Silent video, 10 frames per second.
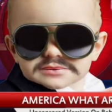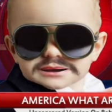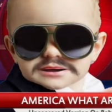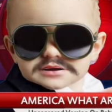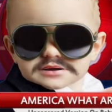
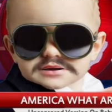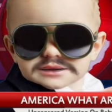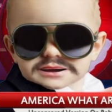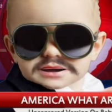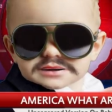I,
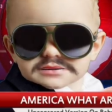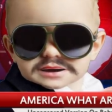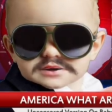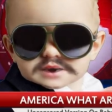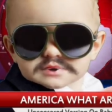I, I,
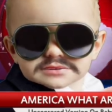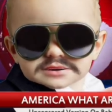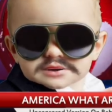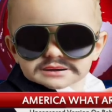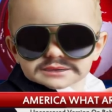I don't
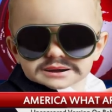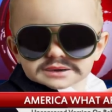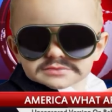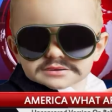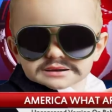understand.